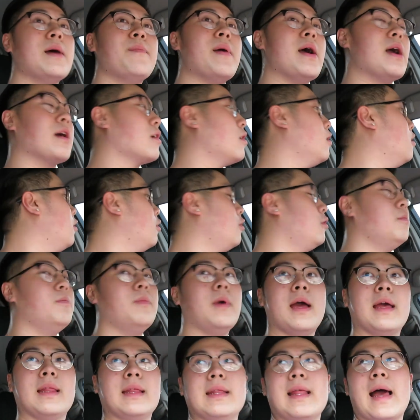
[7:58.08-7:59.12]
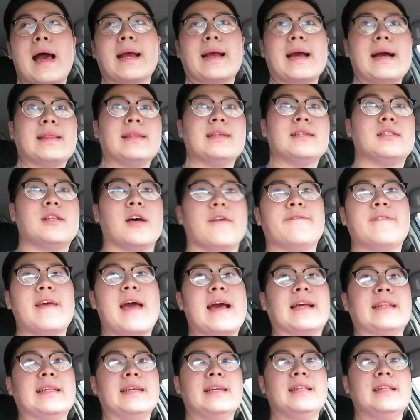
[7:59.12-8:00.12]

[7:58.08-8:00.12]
got back home, and then I got the stuff that I